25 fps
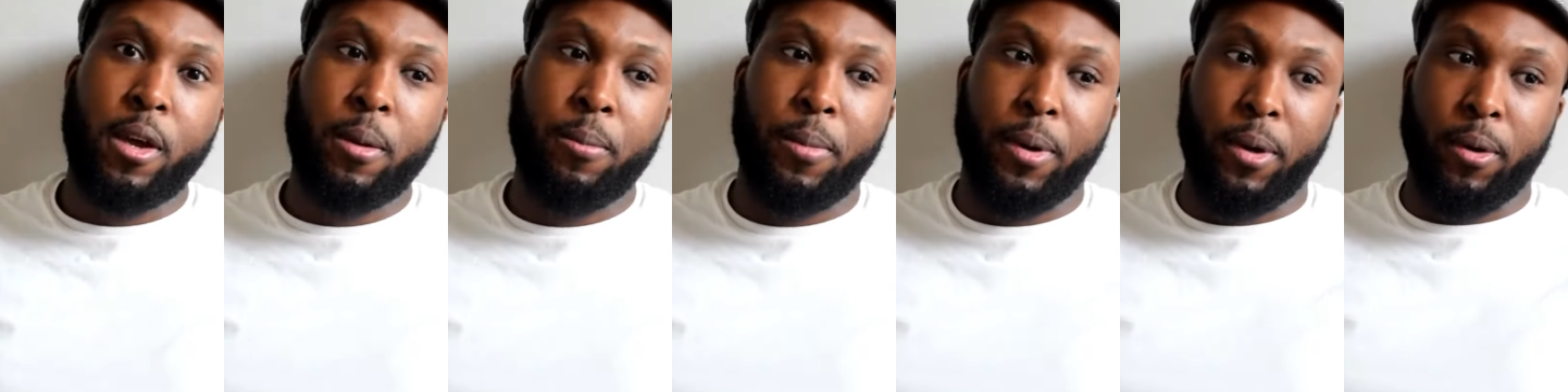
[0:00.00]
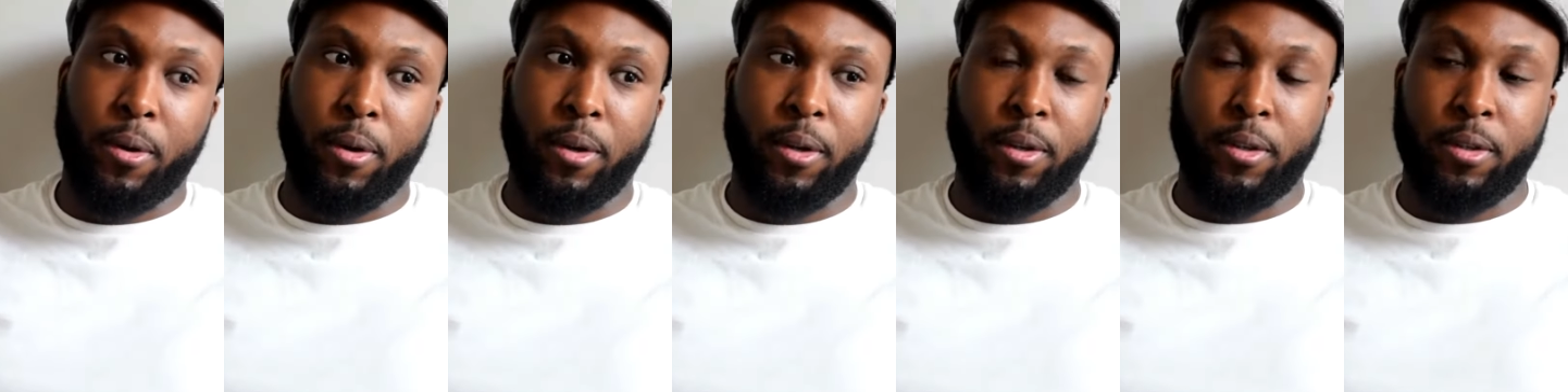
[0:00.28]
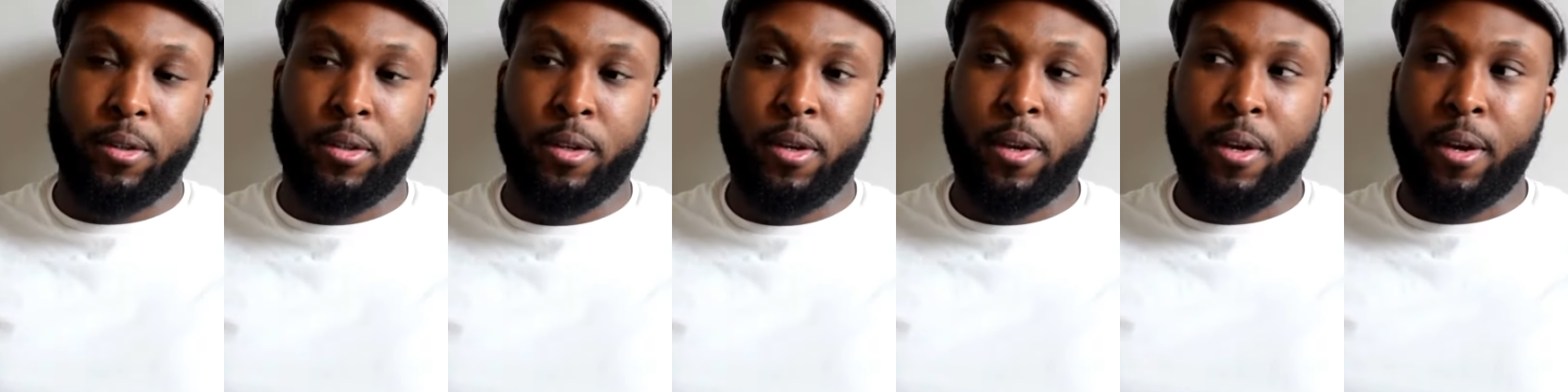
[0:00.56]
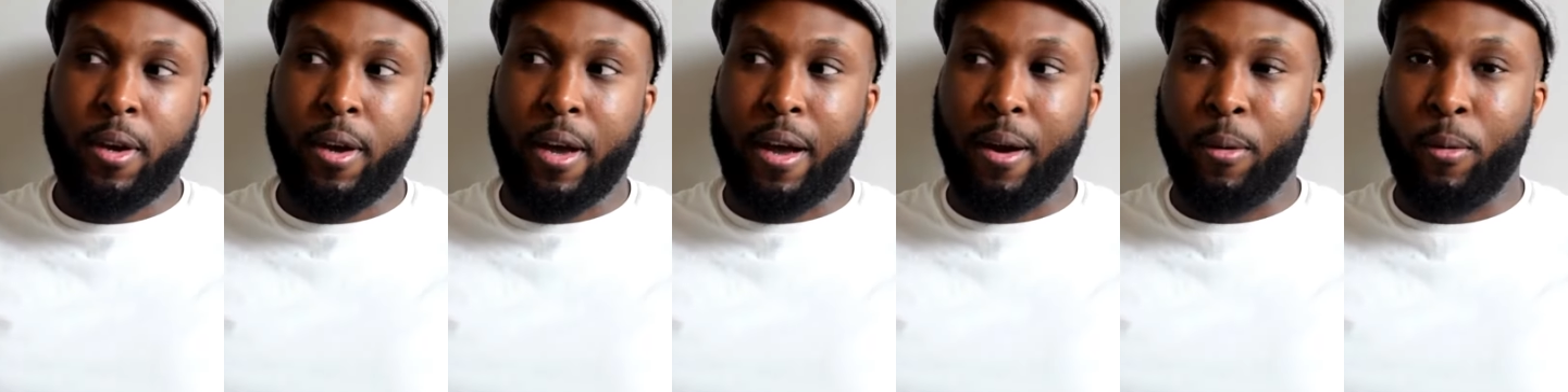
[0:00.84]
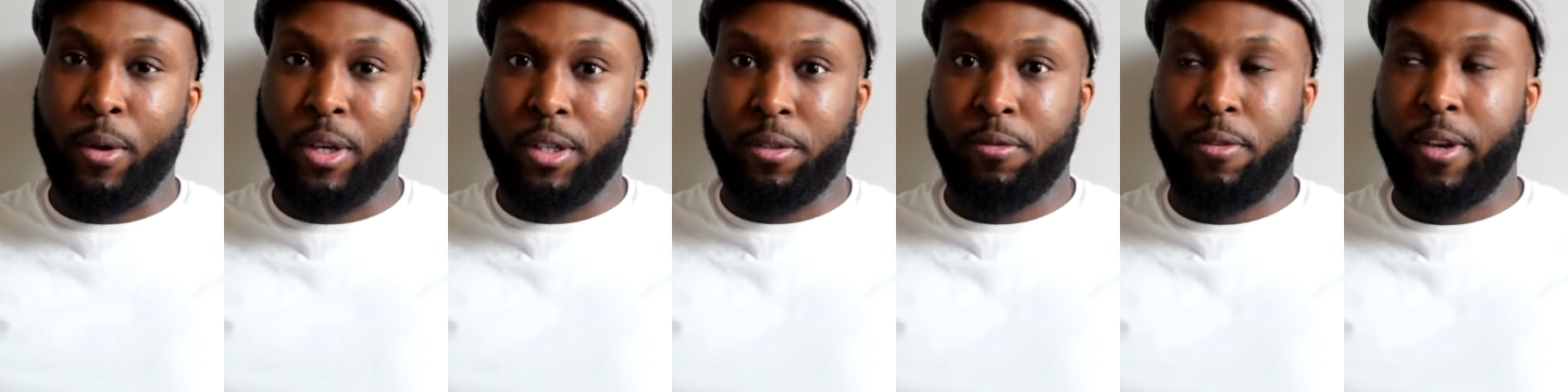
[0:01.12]
because I
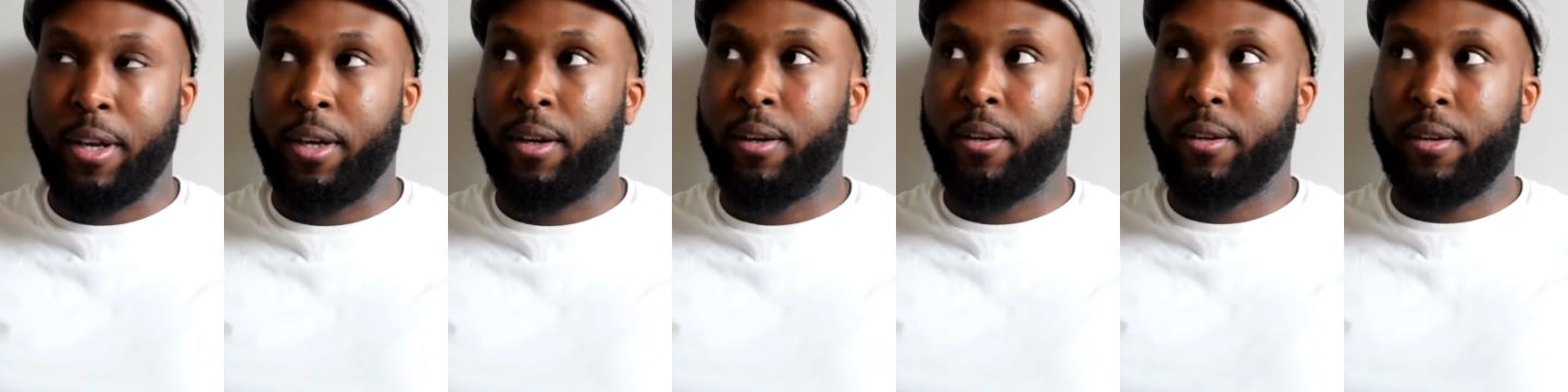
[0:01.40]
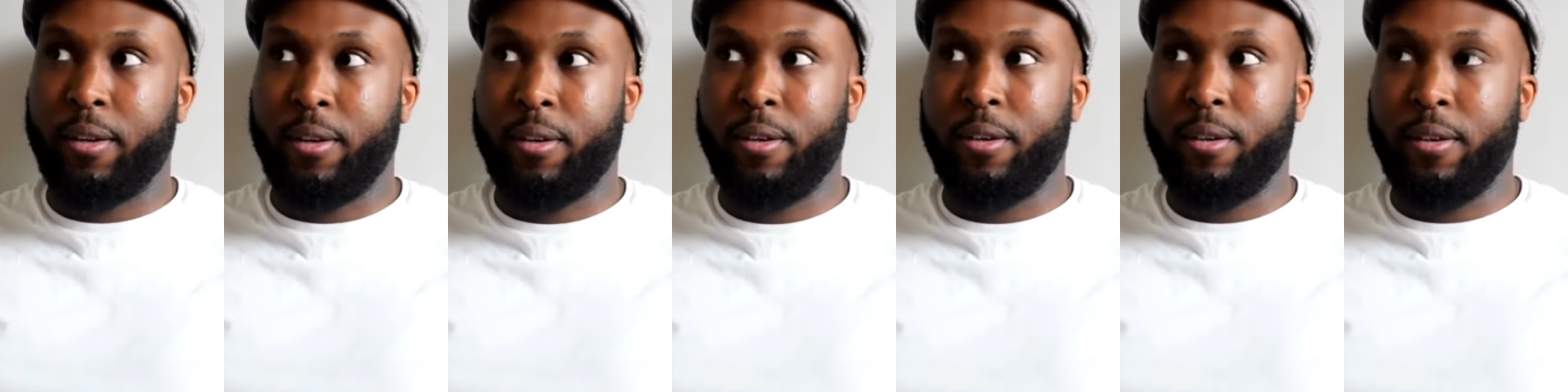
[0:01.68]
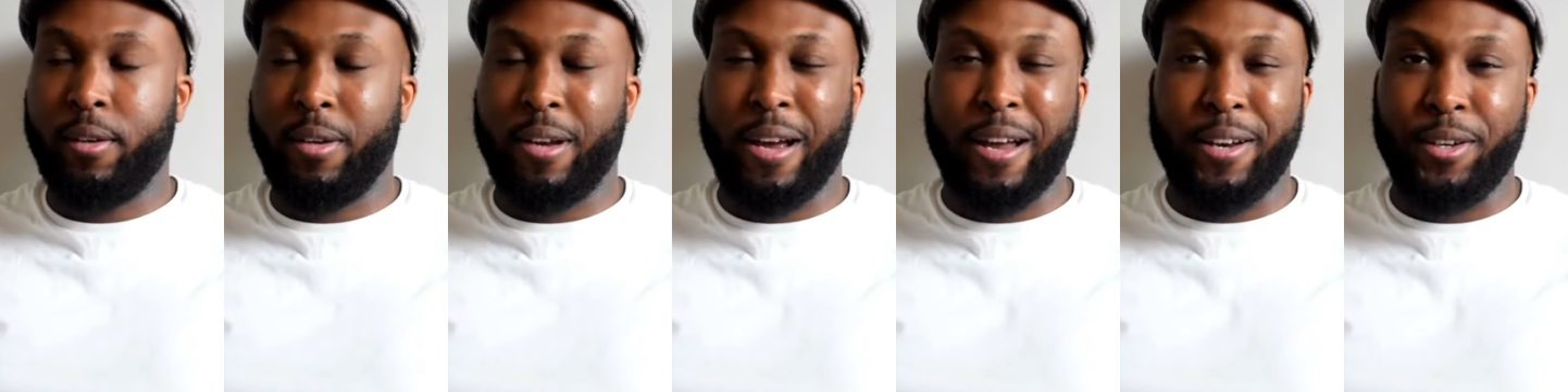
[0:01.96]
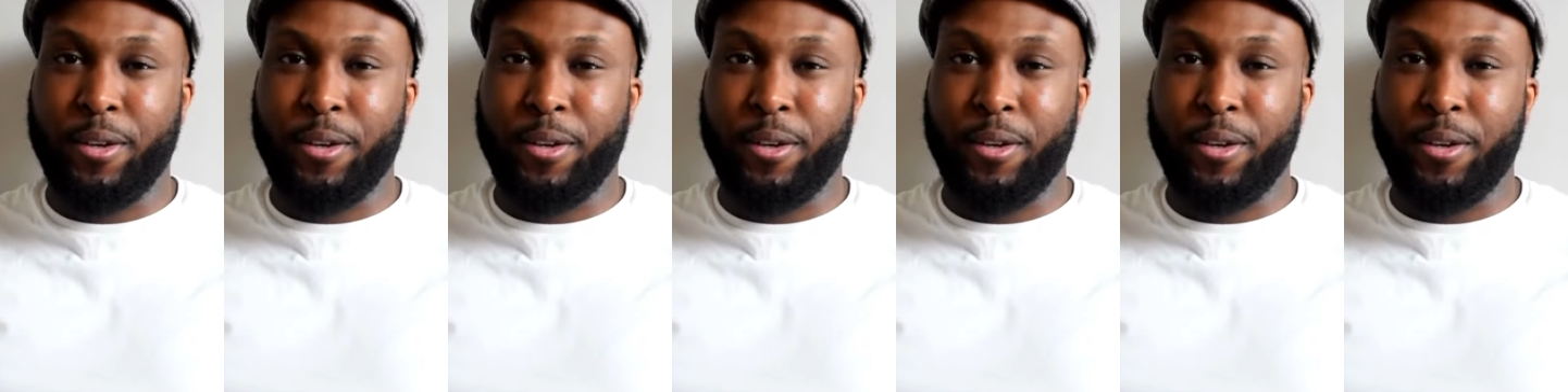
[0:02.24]
always think I